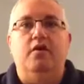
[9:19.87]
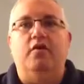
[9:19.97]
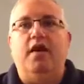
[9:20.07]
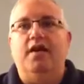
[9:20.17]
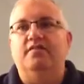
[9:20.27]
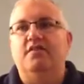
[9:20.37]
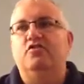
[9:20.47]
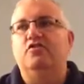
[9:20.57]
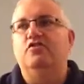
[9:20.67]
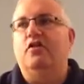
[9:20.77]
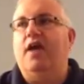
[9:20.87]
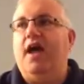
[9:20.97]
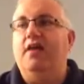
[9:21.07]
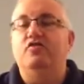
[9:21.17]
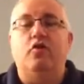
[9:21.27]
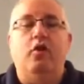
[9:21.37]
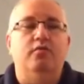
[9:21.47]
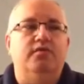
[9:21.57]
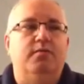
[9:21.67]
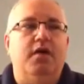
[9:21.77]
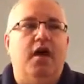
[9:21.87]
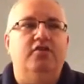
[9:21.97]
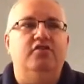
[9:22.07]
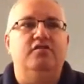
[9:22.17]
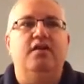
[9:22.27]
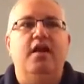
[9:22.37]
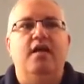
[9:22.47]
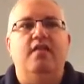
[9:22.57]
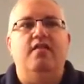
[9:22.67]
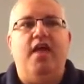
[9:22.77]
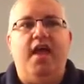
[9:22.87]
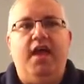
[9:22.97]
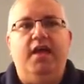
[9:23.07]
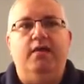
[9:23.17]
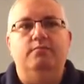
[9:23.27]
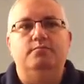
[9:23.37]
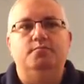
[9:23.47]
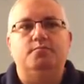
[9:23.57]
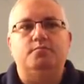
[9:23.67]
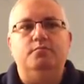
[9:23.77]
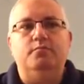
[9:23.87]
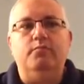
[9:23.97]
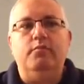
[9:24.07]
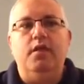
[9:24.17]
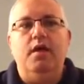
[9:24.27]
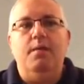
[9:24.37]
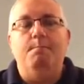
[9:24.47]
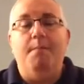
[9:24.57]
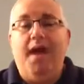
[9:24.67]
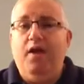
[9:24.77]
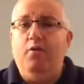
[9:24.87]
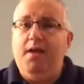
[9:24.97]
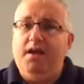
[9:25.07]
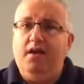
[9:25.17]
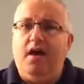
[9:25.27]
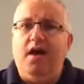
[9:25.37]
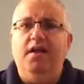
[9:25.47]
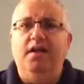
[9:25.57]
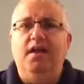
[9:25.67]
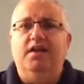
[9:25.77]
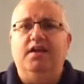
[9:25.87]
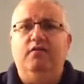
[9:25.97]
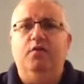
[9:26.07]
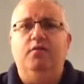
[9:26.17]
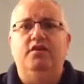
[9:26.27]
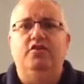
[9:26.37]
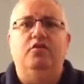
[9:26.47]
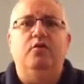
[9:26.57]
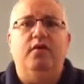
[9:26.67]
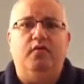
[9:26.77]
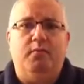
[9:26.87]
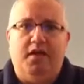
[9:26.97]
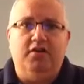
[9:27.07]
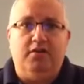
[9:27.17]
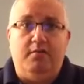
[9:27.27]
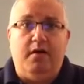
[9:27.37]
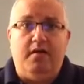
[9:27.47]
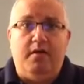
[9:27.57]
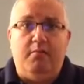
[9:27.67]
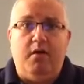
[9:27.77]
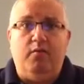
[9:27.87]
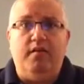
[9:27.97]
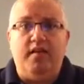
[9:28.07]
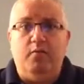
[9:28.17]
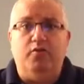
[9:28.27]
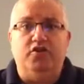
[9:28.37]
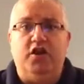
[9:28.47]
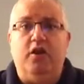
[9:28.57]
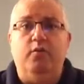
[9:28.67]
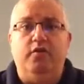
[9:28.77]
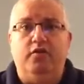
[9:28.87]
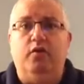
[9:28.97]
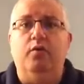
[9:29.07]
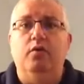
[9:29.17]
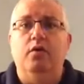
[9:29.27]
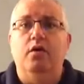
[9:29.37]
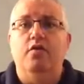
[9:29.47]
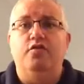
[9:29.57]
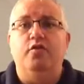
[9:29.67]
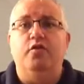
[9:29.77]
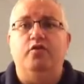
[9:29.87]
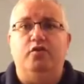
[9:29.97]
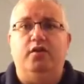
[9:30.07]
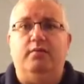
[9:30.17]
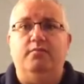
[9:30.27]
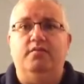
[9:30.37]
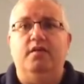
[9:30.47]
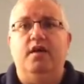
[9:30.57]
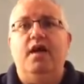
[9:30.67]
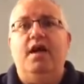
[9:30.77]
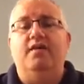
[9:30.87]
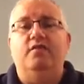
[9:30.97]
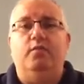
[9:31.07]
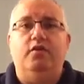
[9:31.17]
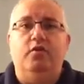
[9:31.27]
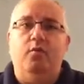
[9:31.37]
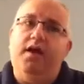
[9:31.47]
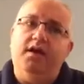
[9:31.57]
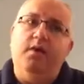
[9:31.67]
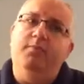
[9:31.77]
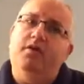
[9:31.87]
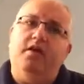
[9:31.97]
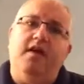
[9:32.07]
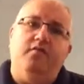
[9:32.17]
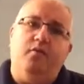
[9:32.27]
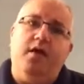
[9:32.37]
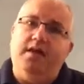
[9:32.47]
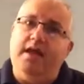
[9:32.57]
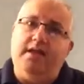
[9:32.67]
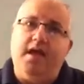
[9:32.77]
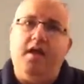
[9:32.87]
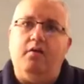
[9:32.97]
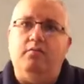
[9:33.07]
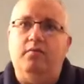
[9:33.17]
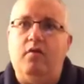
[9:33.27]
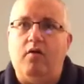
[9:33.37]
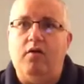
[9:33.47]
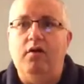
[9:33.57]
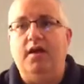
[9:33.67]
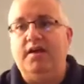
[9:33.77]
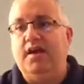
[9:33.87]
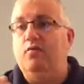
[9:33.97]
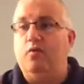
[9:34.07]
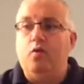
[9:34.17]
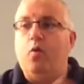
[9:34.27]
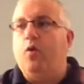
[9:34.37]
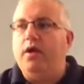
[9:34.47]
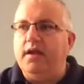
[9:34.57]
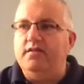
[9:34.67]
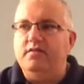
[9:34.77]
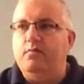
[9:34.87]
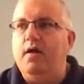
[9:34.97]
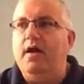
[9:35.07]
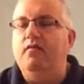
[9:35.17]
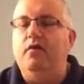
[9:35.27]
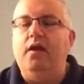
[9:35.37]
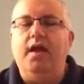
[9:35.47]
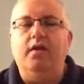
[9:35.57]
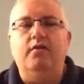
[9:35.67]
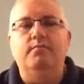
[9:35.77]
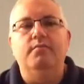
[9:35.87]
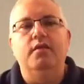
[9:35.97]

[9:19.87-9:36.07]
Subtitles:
Your ancestors, your guides, your own subconscious, they may or may not give you additional information about that bone that they will share with you through your dreams. And so when you wake up, you're going to have to write that down, or again, record it in some way for later.